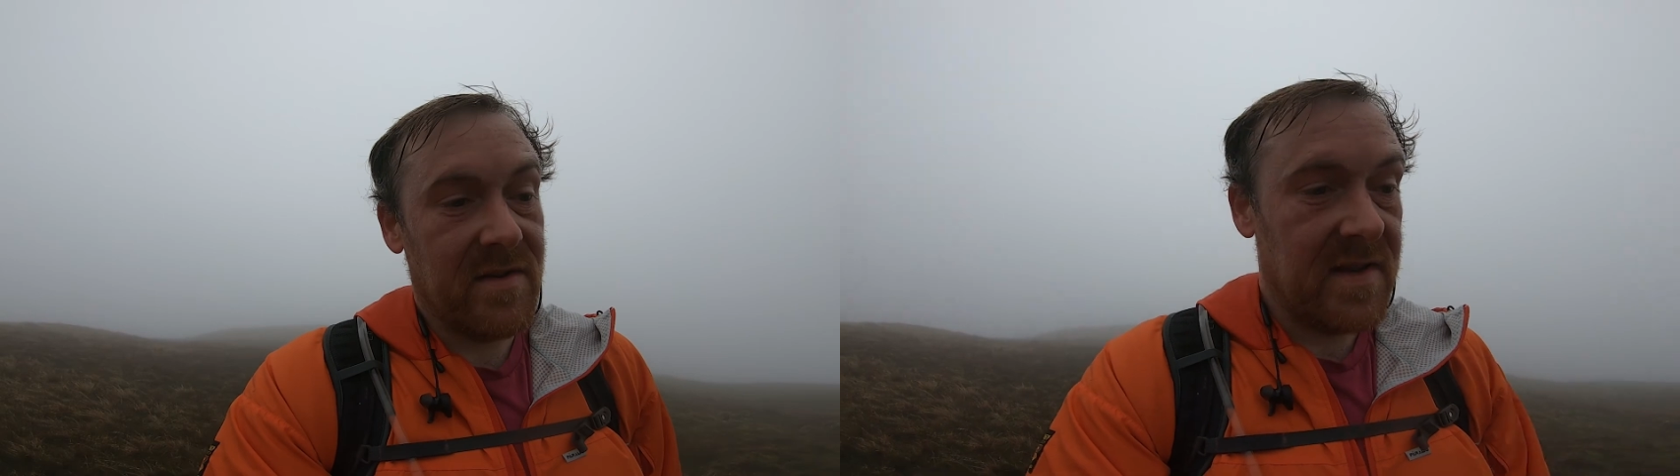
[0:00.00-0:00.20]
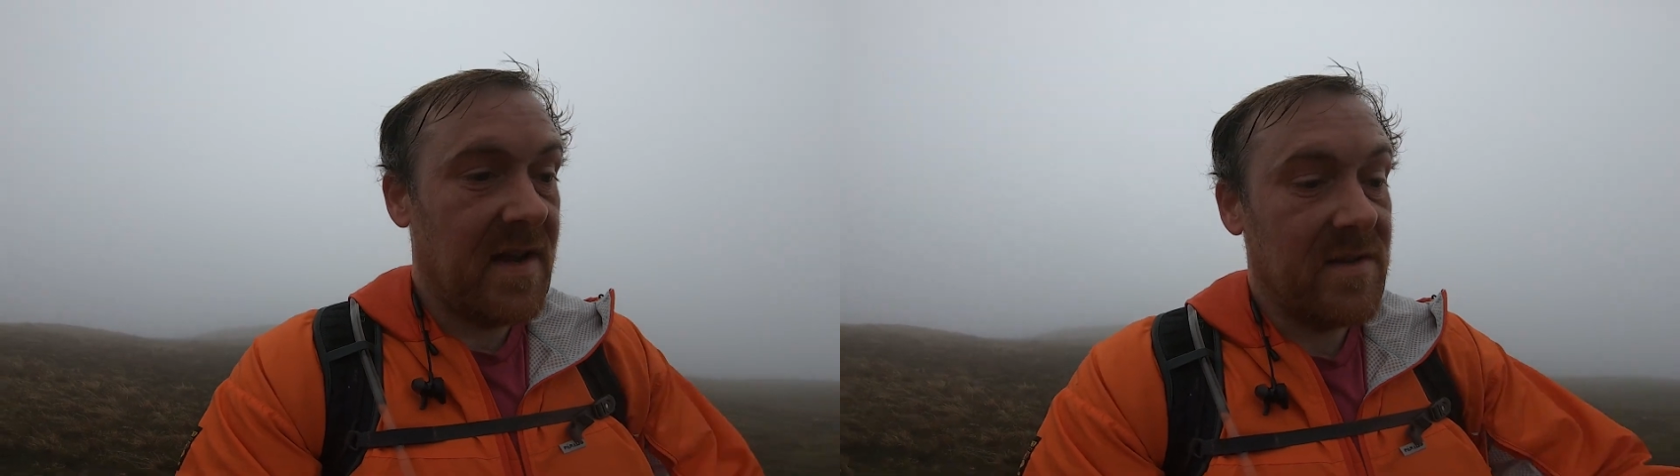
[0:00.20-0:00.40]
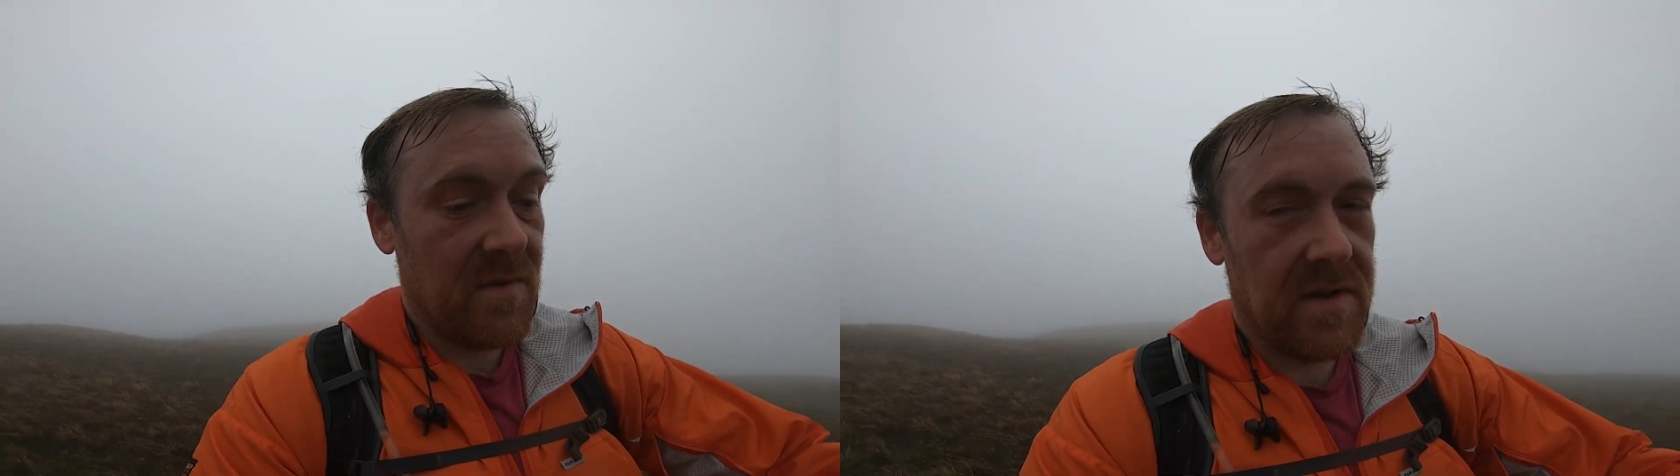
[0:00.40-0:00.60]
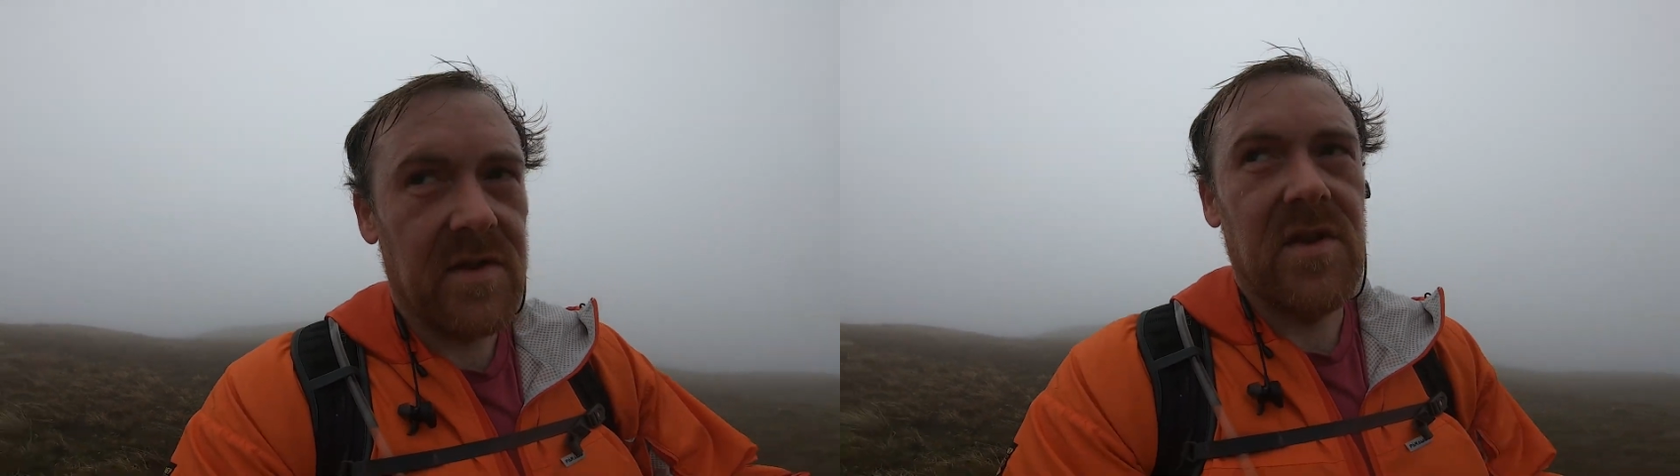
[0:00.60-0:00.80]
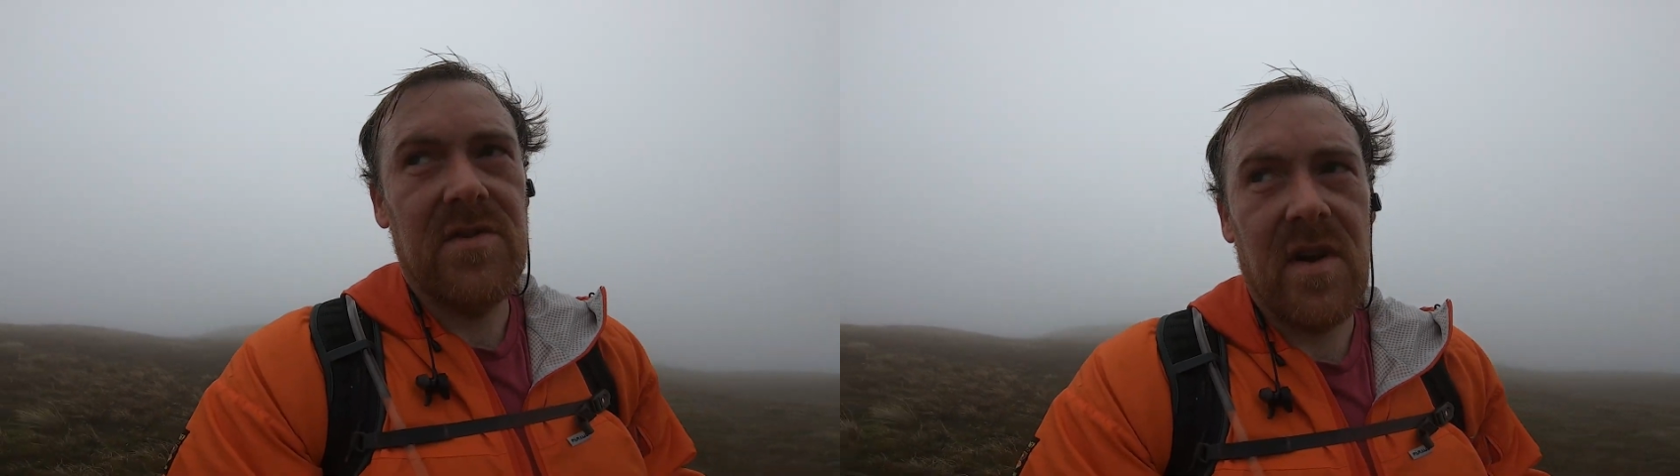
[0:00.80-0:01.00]
because that is where
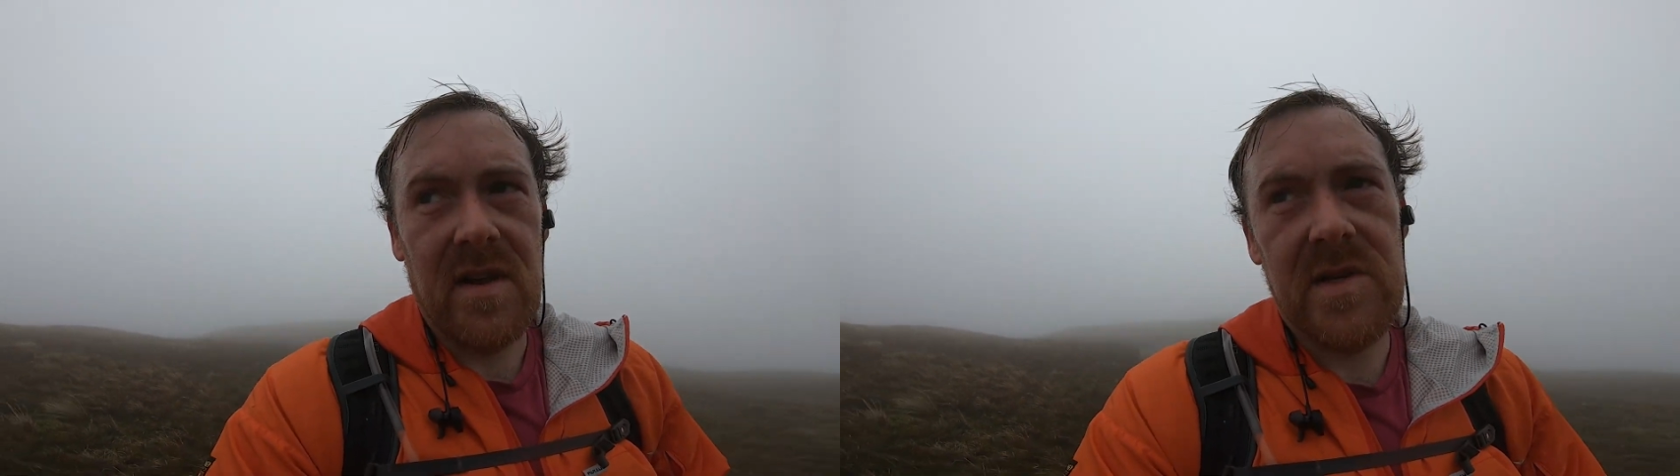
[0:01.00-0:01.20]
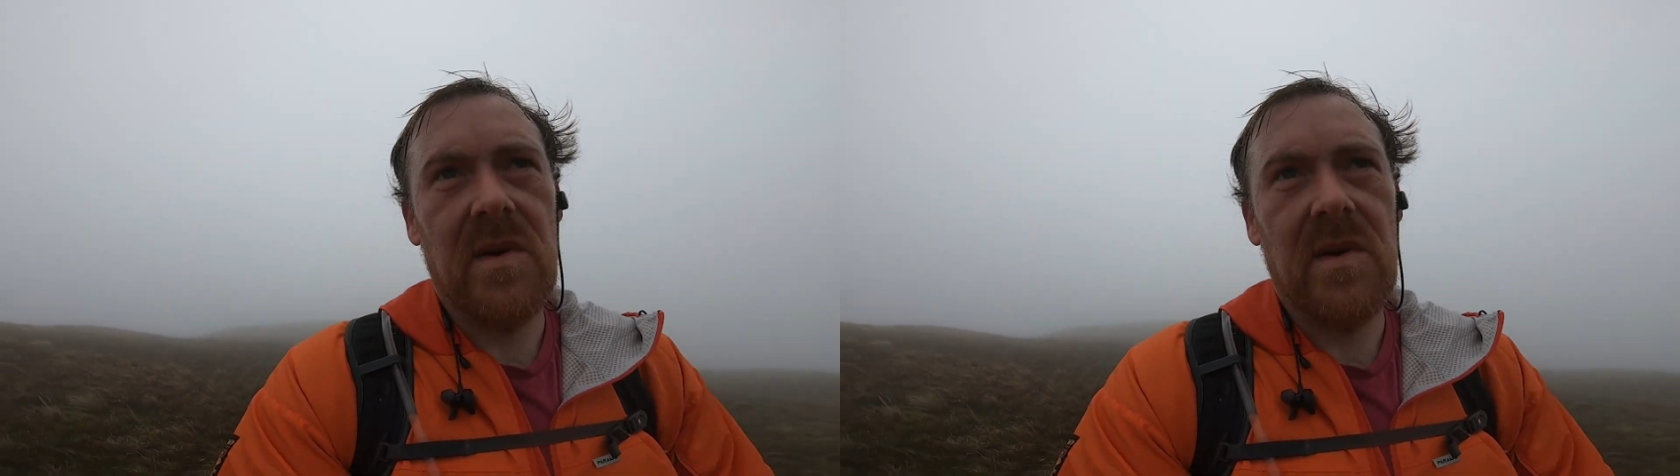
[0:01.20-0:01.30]
the trail is,